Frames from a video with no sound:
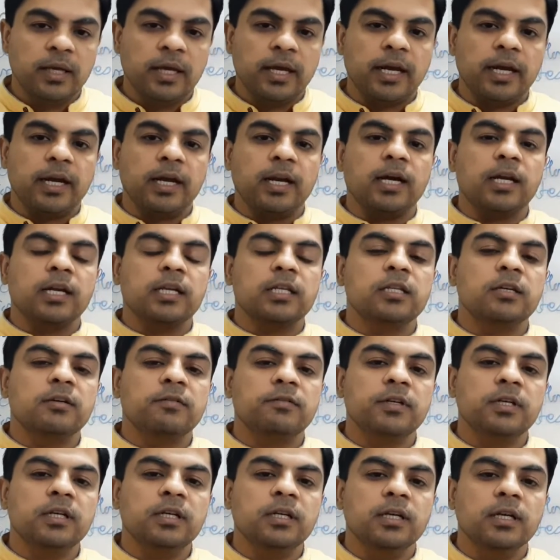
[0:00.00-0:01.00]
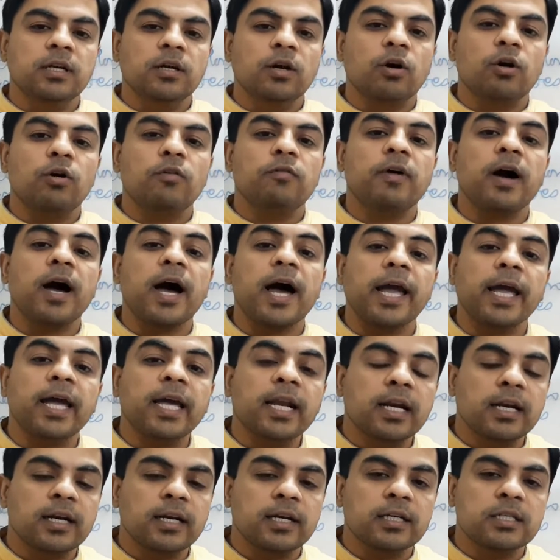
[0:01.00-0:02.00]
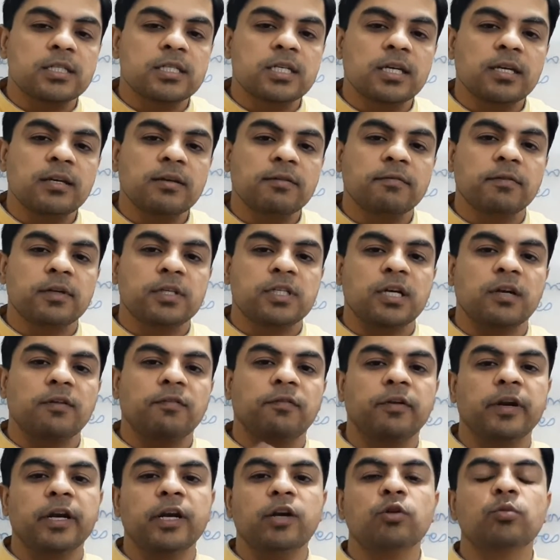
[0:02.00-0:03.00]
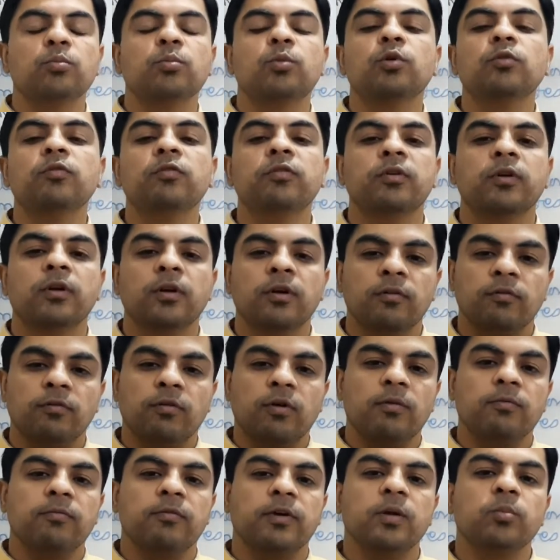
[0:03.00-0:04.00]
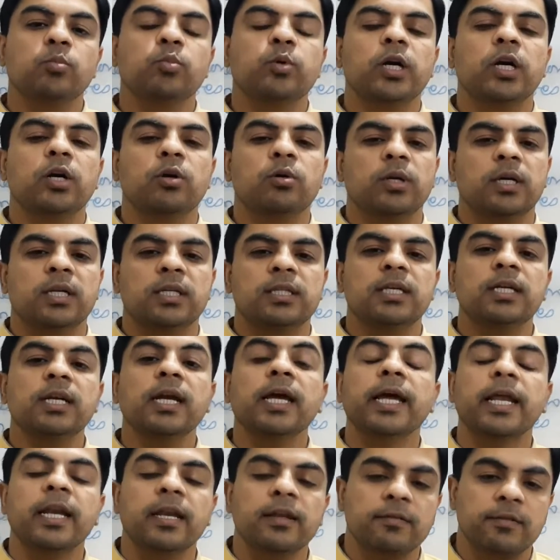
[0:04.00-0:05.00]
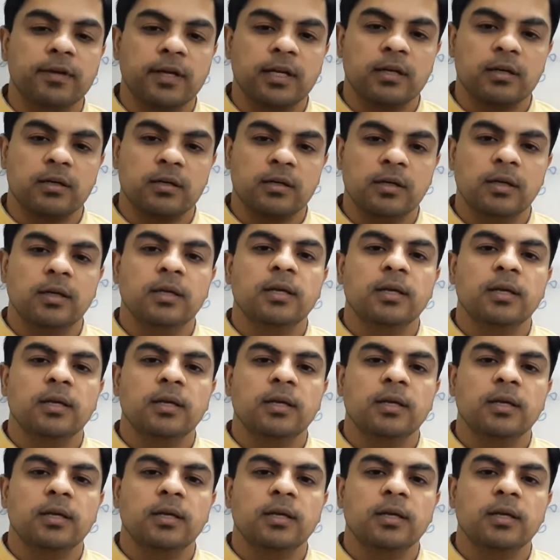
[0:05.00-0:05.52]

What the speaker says: and another one of higher energy which are free to move from one point to another anywhere.